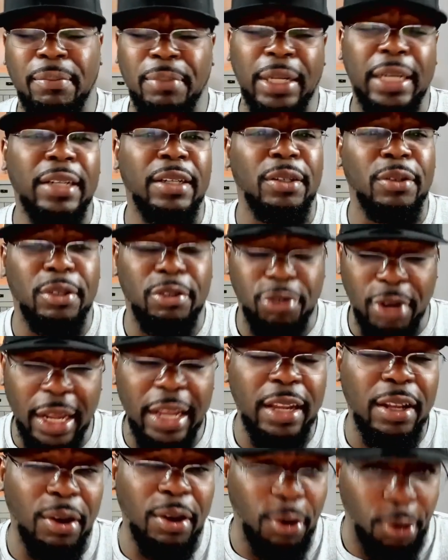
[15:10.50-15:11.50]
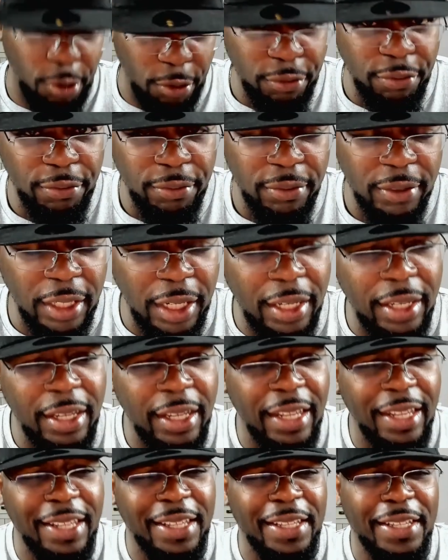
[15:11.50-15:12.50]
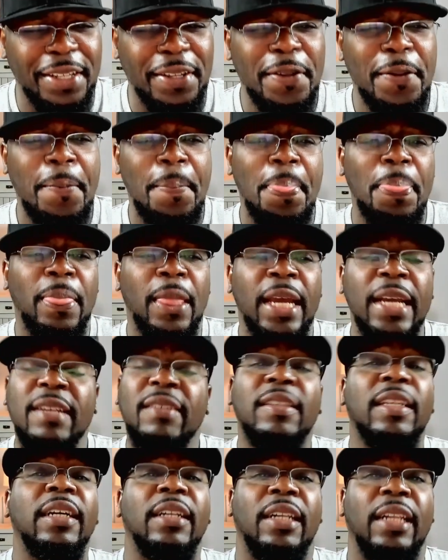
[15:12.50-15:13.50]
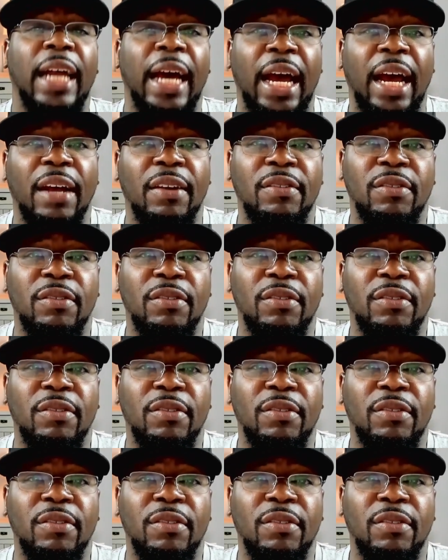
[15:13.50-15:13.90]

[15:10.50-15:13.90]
But anyway, Draco, he's still alive.